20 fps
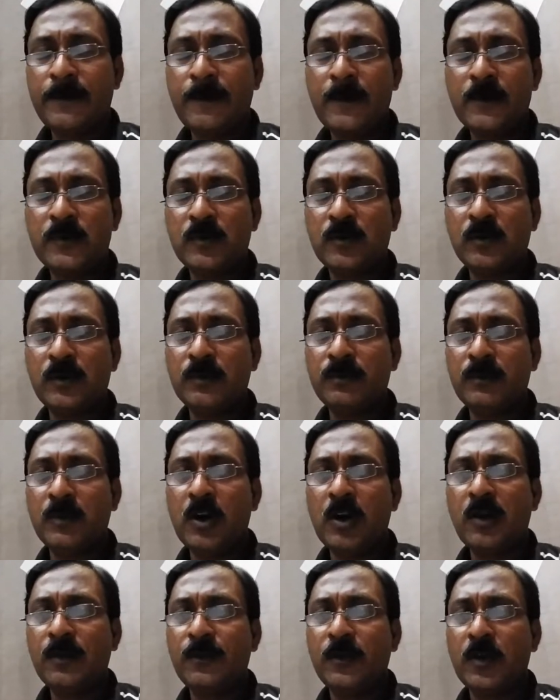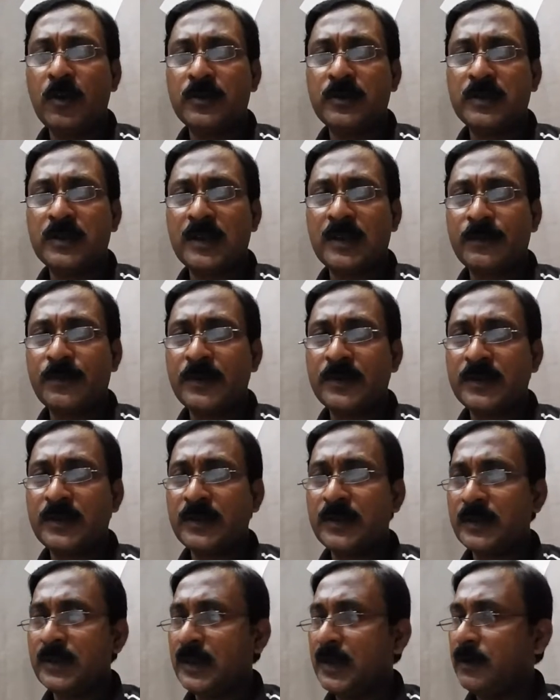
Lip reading: So a lot of logies are present in